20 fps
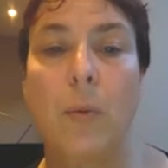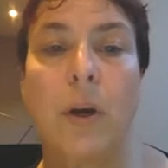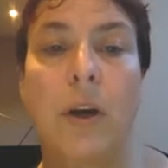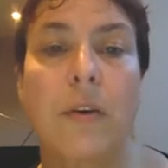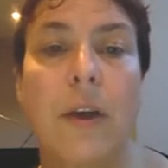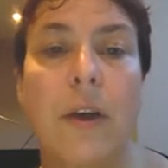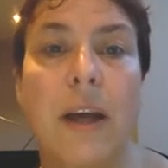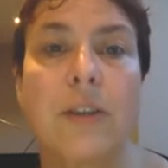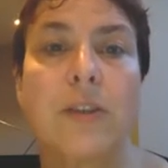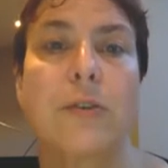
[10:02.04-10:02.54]
where
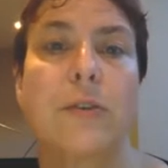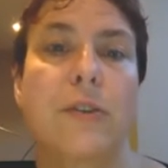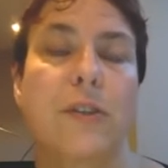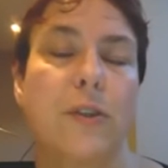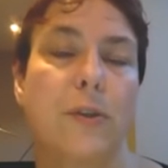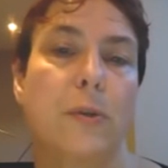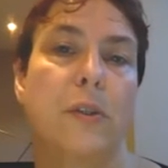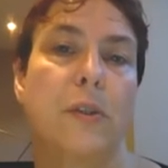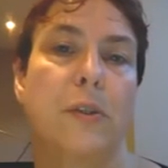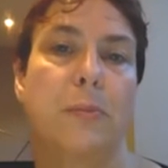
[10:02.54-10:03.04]
graduate
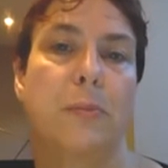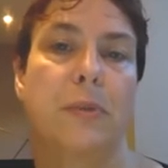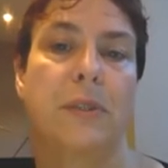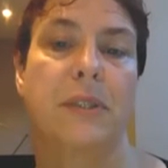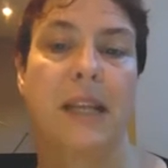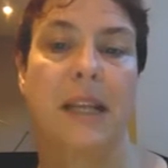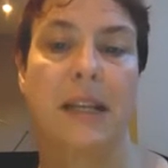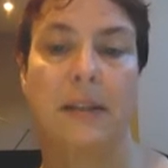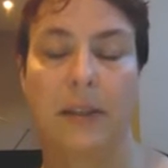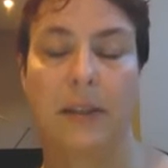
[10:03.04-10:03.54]
students
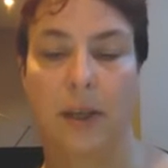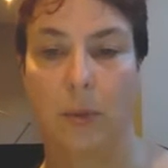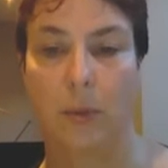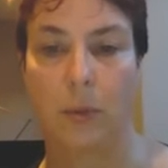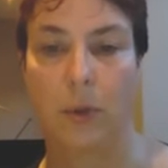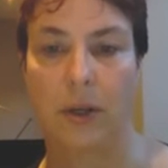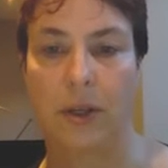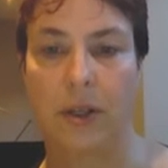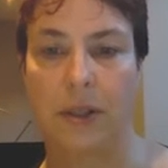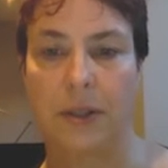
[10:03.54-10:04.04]
present their
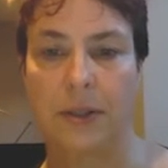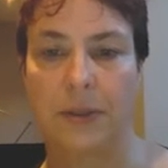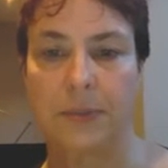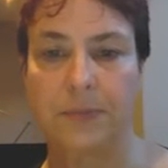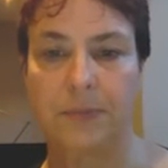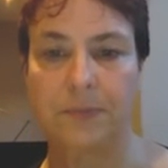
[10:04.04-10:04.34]
work.